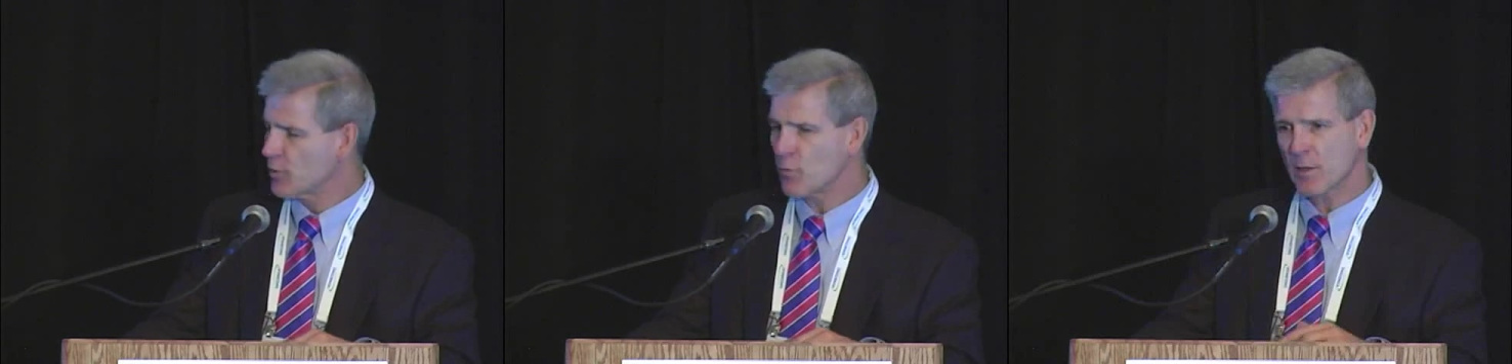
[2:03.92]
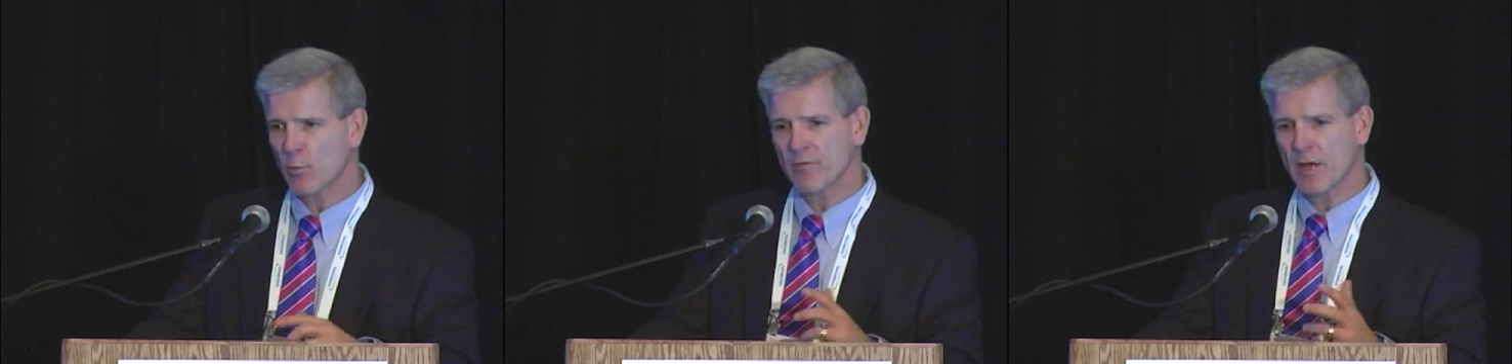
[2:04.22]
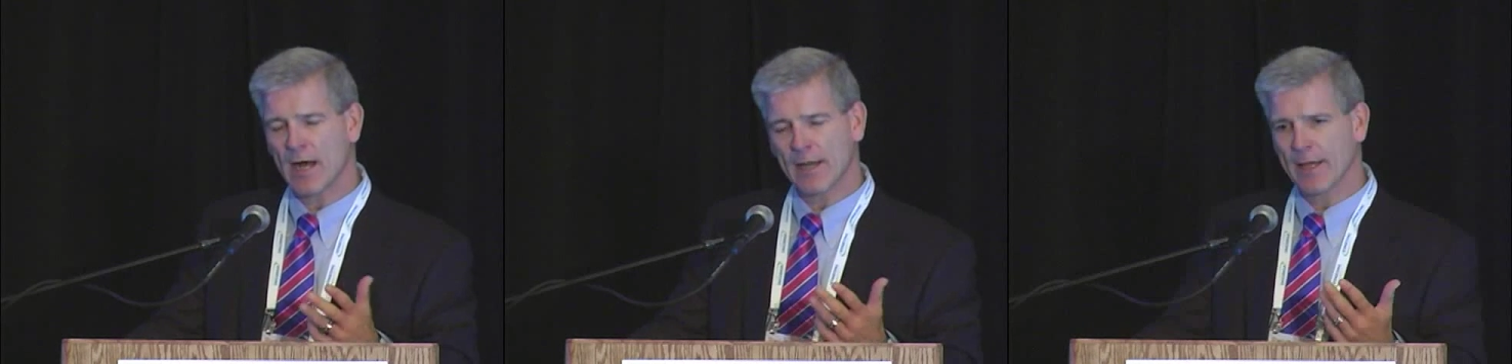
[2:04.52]
do think we've
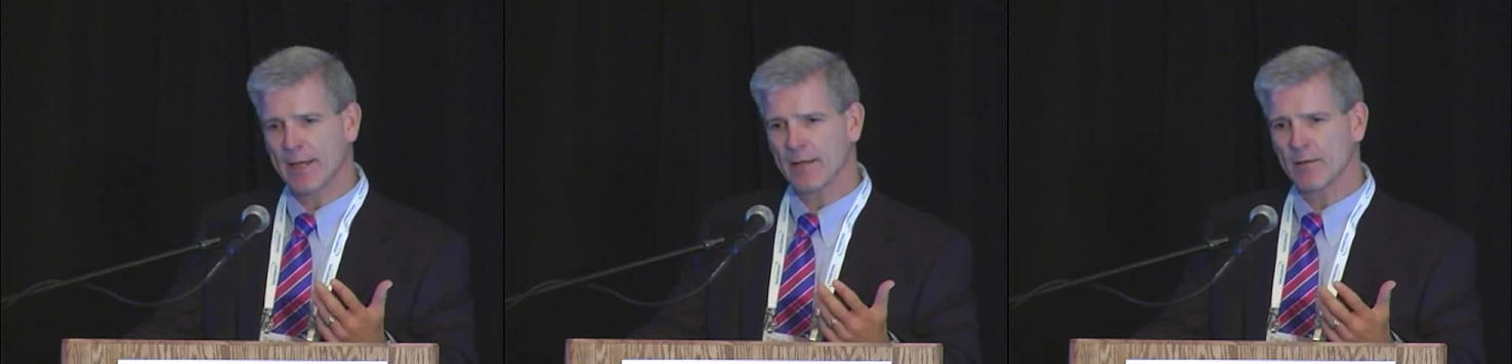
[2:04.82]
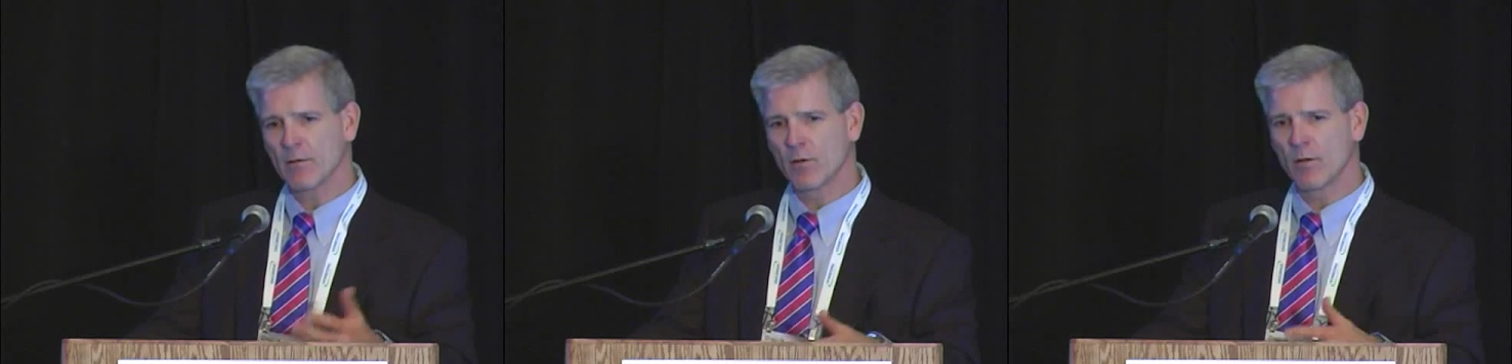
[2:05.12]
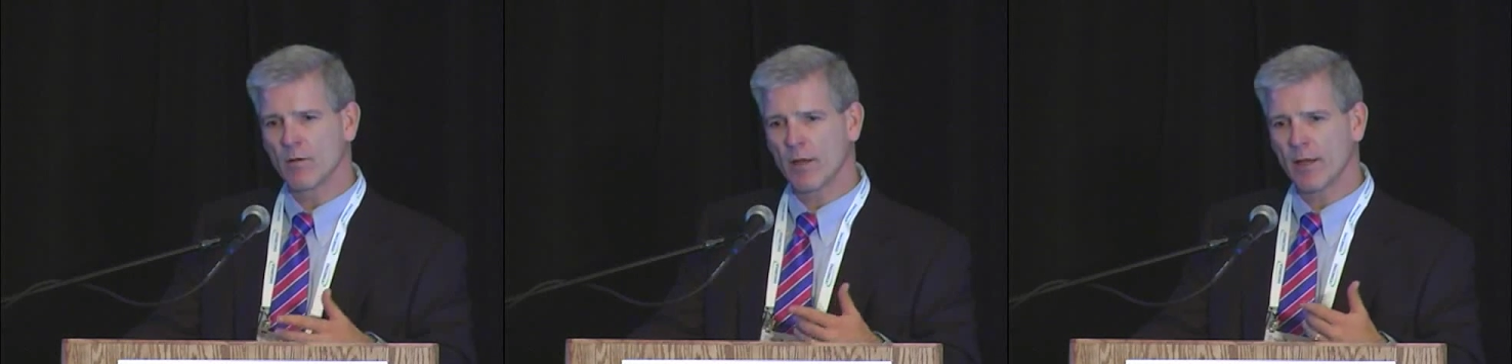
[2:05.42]
got an
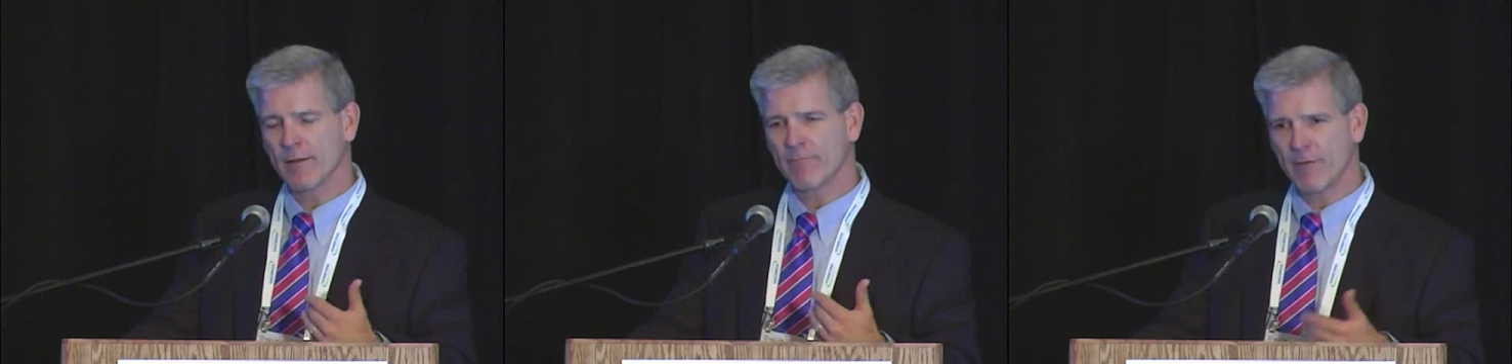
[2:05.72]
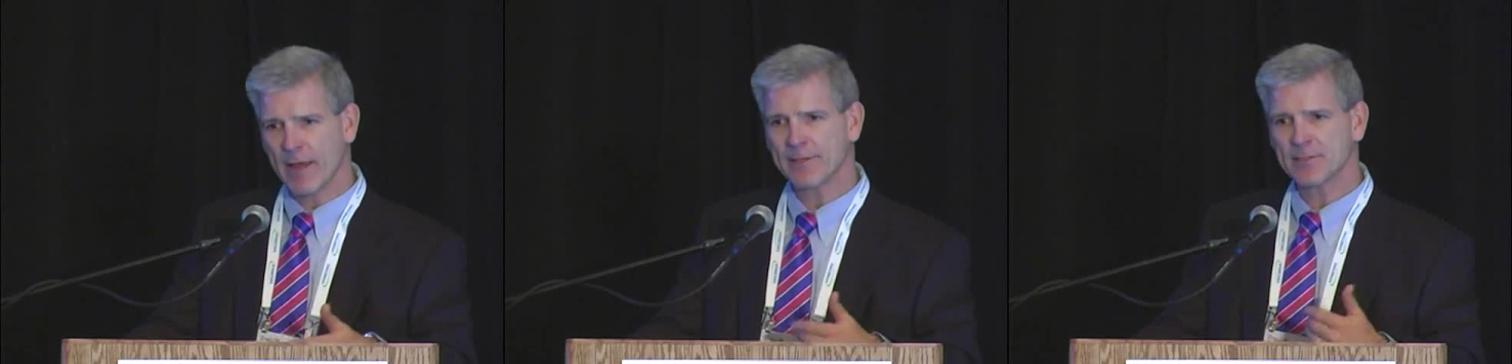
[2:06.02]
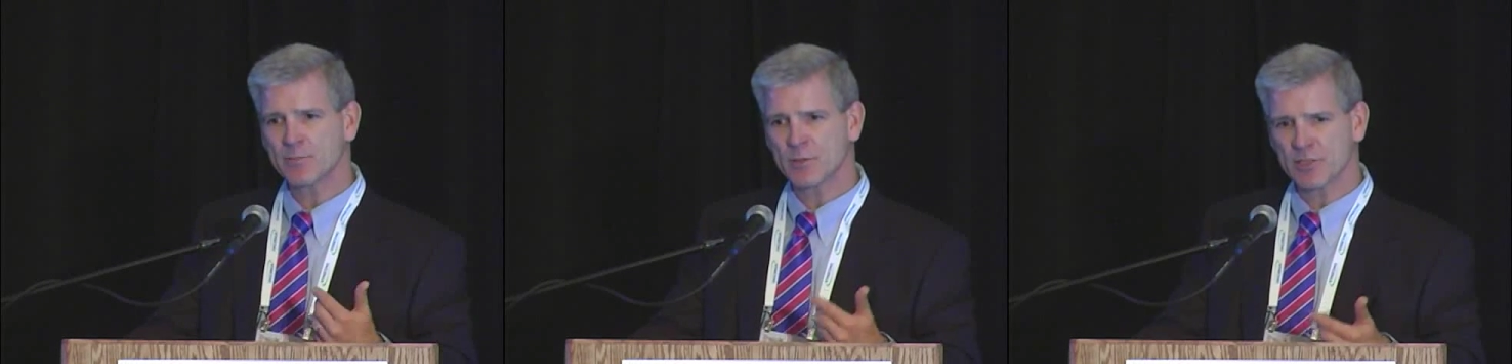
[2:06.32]

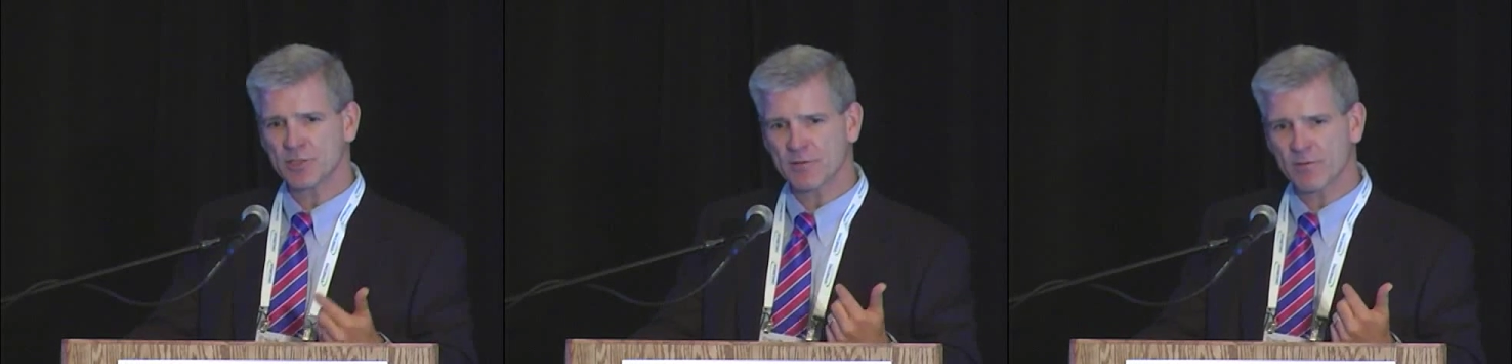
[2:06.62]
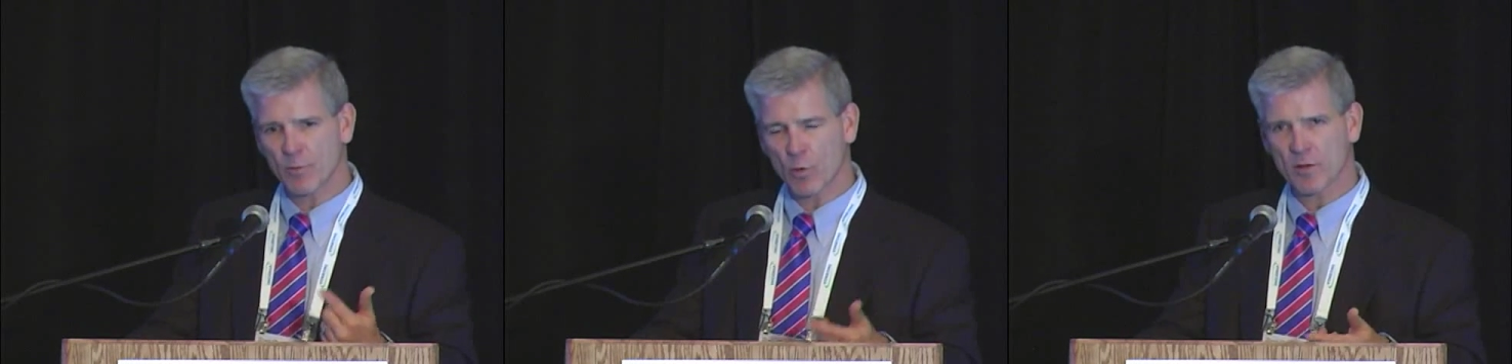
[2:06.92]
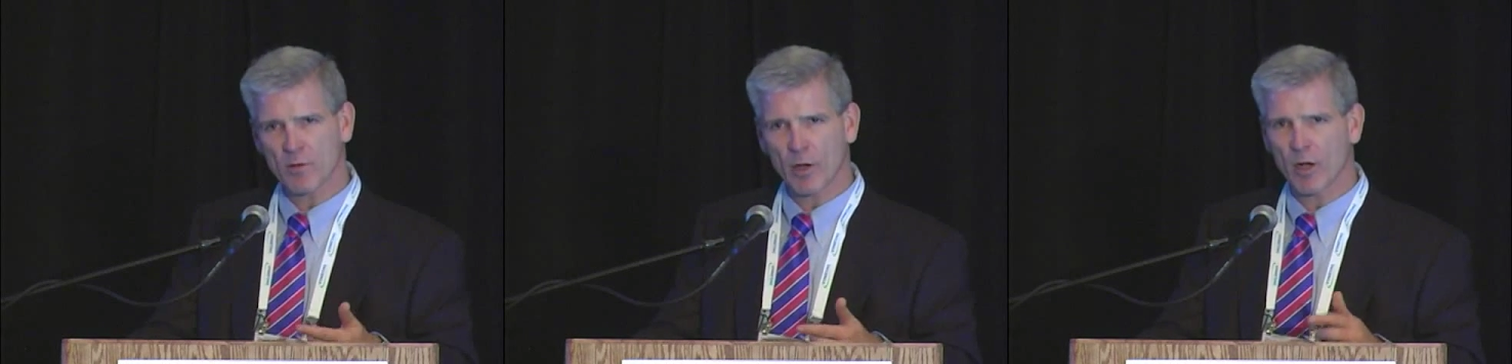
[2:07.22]
advantage position from
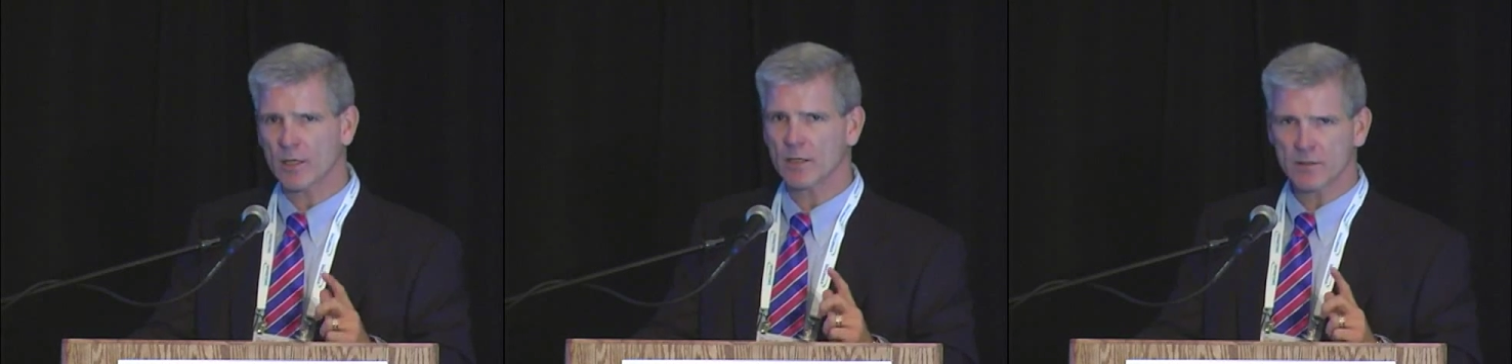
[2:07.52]
North America.